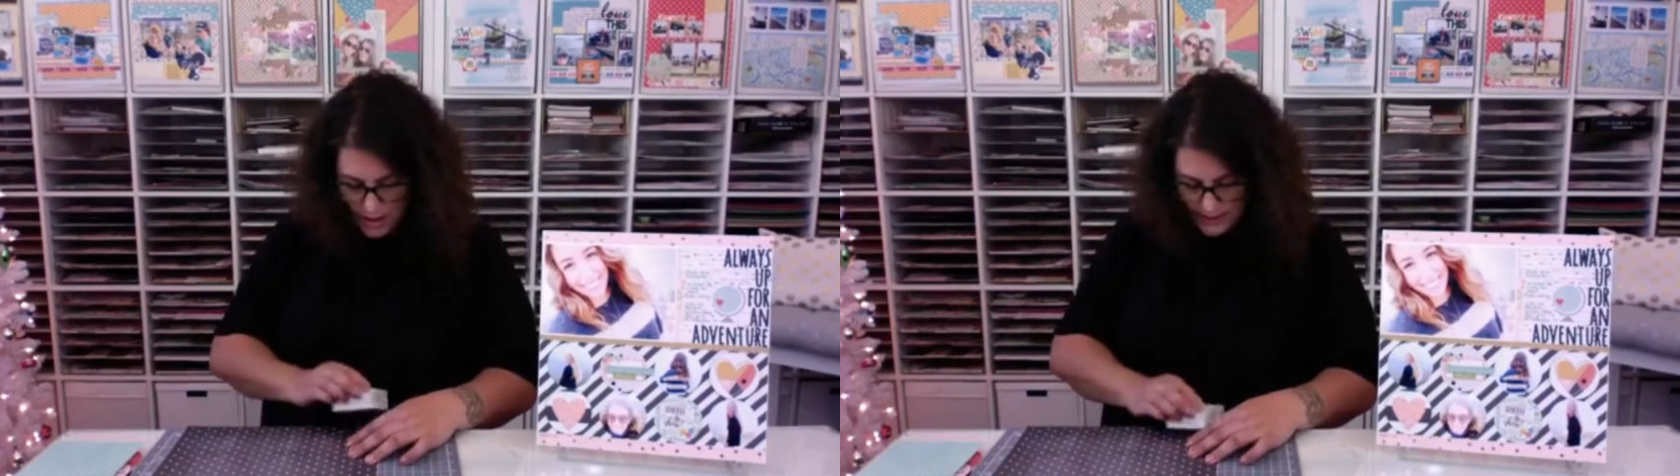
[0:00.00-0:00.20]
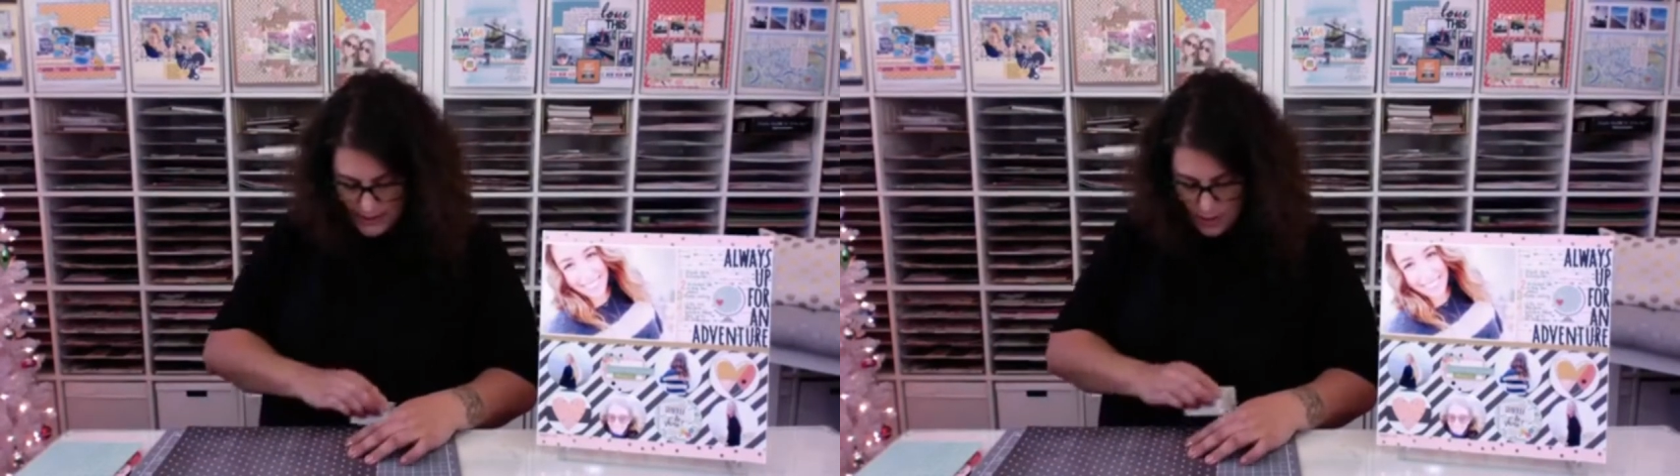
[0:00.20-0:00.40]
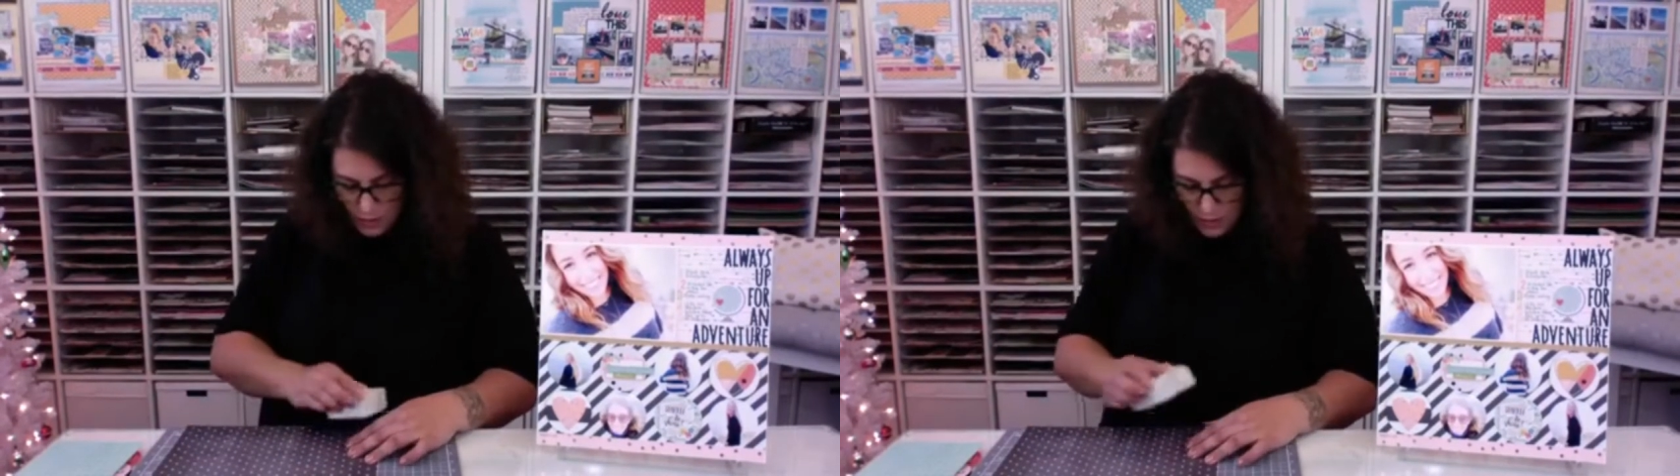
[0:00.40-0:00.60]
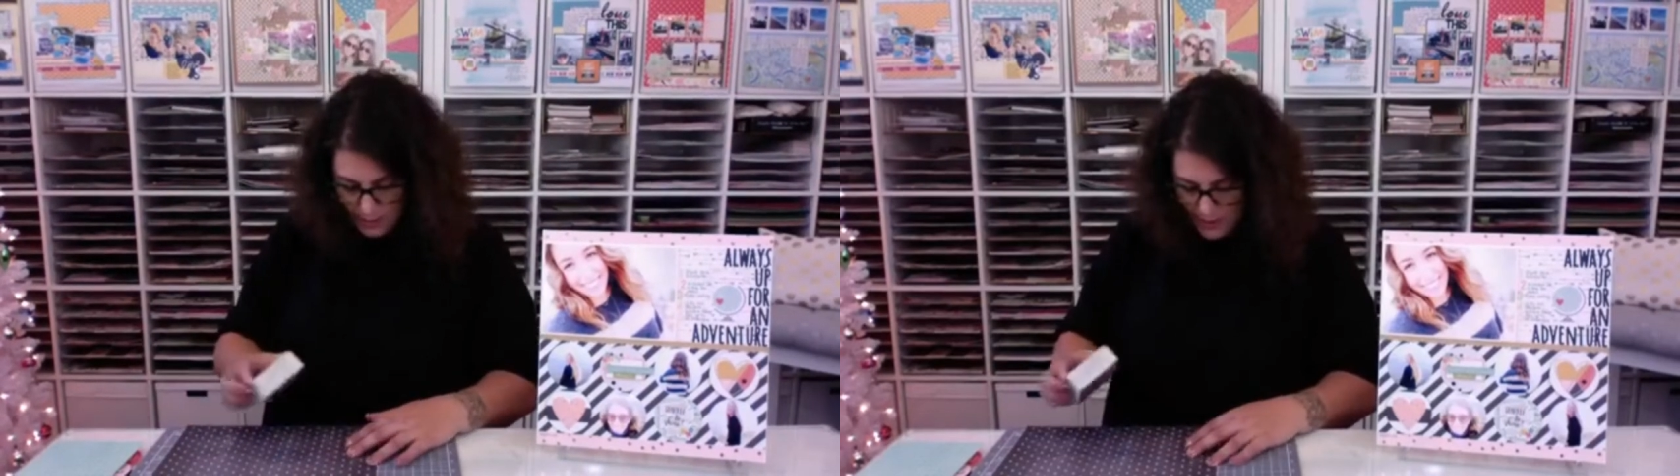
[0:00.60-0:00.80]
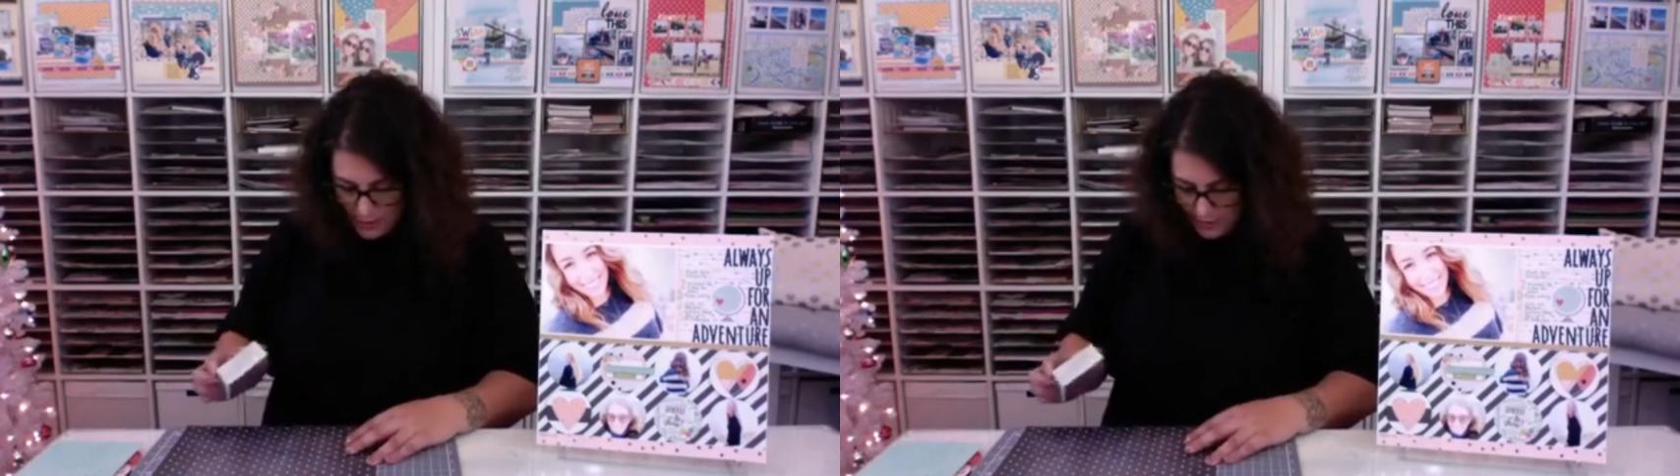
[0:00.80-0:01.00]
So 12
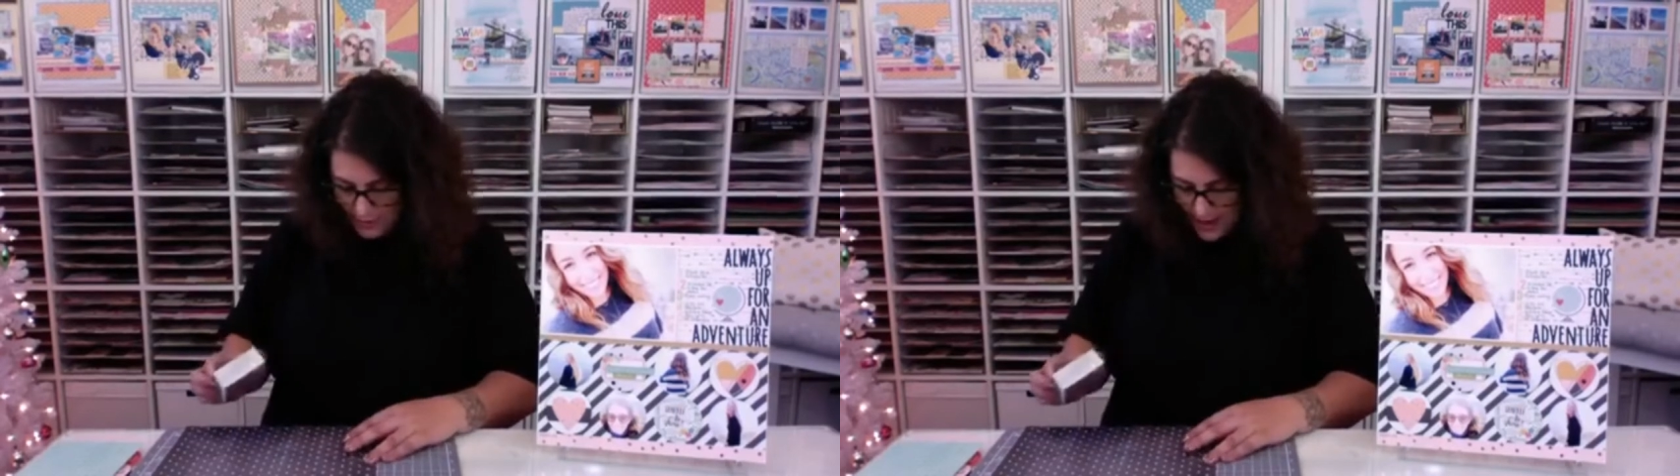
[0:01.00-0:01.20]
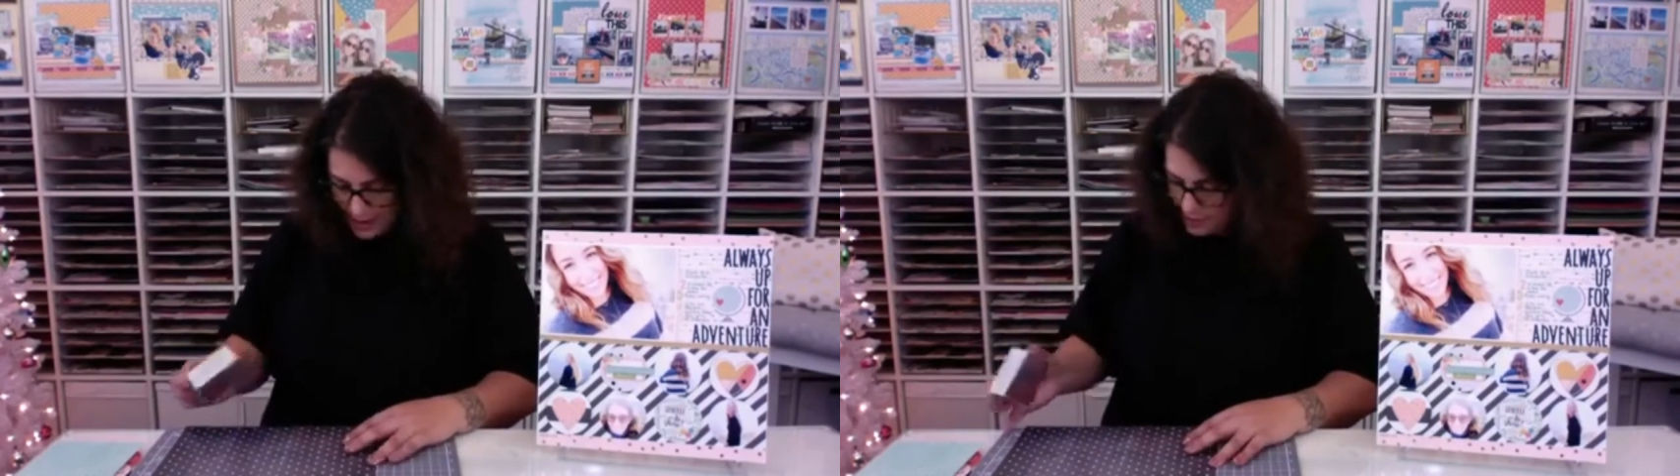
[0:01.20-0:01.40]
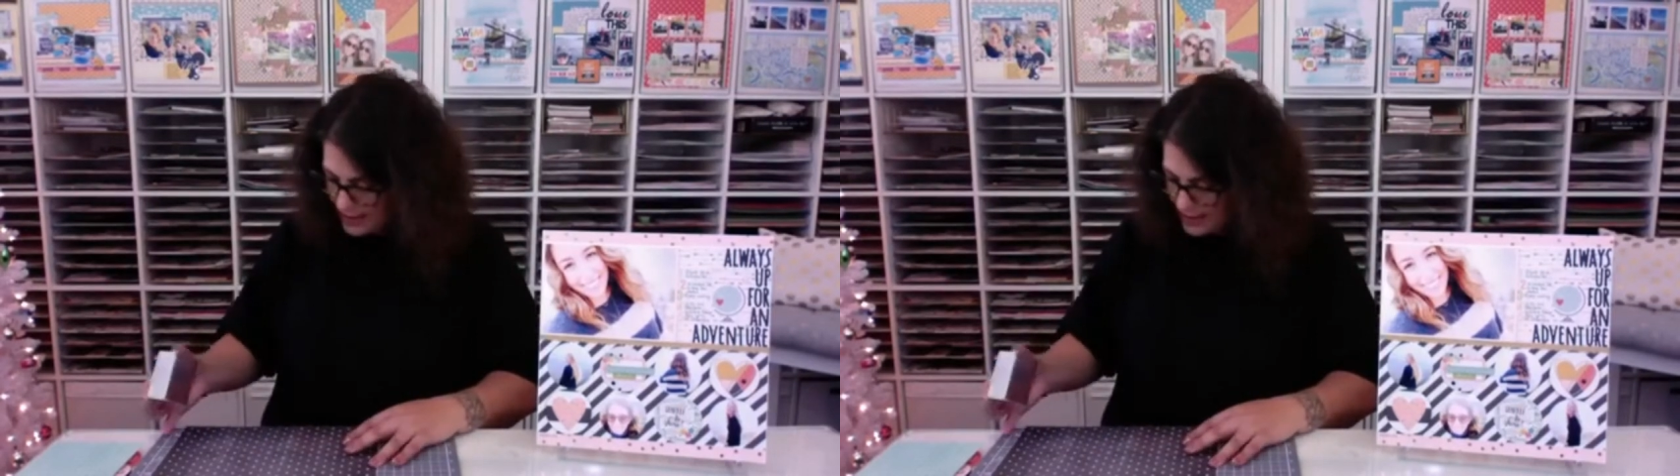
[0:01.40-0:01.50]
by 12 pattern